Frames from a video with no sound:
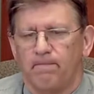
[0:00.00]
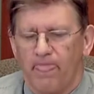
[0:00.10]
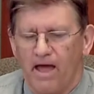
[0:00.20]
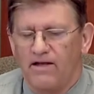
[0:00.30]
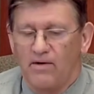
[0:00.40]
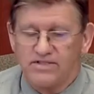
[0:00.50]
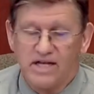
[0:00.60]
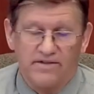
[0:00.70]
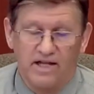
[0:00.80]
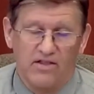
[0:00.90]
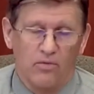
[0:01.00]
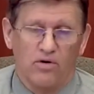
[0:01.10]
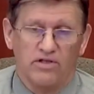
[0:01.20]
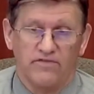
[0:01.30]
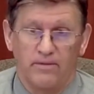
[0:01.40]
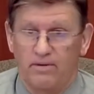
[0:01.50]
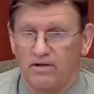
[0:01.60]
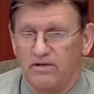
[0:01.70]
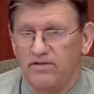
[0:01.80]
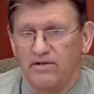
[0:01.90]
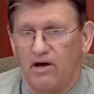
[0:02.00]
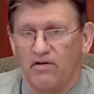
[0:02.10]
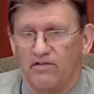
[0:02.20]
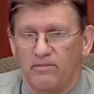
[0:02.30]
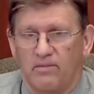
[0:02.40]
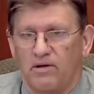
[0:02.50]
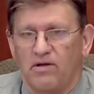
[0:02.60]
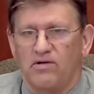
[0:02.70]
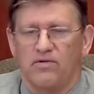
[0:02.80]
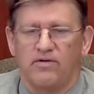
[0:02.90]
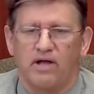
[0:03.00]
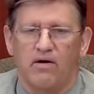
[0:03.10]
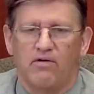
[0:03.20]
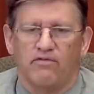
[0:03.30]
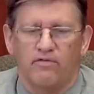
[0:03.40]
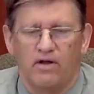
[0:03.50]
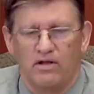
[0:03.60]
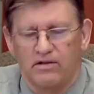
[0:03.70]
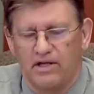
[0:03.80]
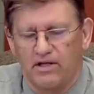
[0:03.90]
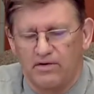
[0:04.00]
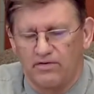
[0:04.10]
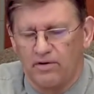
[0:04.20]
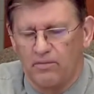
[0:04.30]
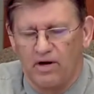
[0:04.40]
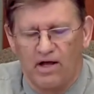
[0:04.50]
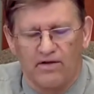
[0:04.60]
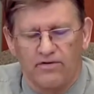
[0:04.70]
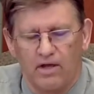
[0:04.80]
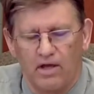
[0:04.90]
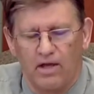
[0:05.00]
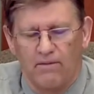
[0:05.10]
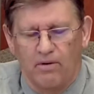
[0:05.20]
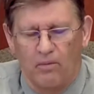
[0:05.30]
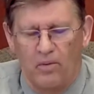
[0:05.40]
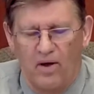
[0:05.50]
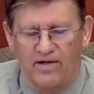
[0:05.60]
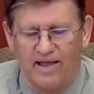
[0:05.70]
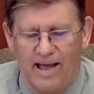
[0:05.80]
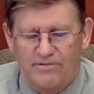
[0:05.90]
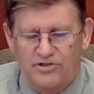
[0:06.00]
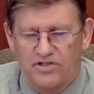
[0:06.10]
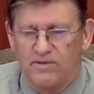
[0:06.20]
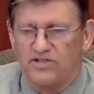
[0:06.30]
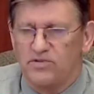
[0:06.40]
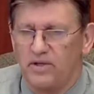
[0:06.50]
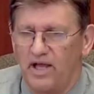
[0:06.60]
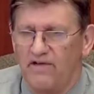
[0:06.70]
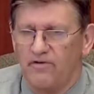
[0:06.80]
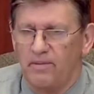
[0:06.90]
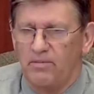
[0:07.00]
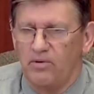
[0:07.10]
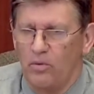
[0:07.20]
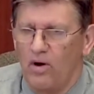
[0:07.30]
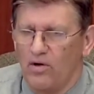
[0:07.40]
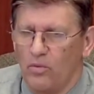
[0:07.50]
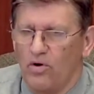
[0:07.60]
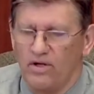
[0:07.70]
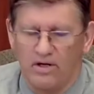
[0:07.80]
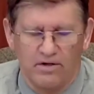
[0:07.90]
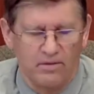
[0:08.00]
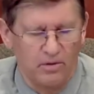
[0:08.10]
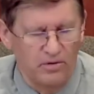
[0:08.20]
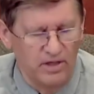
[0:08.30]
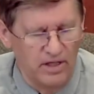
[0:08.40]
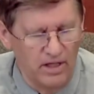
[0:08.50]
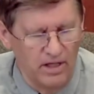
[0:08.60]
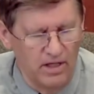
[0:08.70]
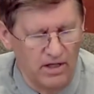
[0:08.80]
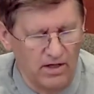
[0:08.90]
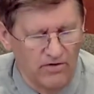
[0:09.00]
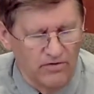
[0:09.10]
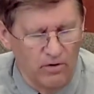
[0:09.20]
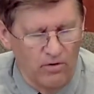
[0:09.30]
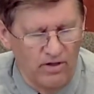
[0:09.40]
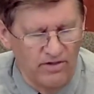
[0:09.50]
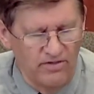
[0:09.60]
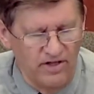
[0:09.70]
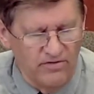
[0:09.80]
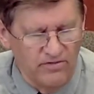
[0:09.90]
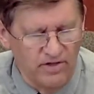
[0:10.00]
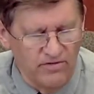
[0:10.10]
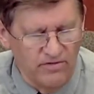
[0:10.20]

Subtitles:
Now, it's not the end of the world if they build in the town of McMillan or the town of Lincoln or somewhere else, but we want to capture as much as we can for people who want to work in our community. So these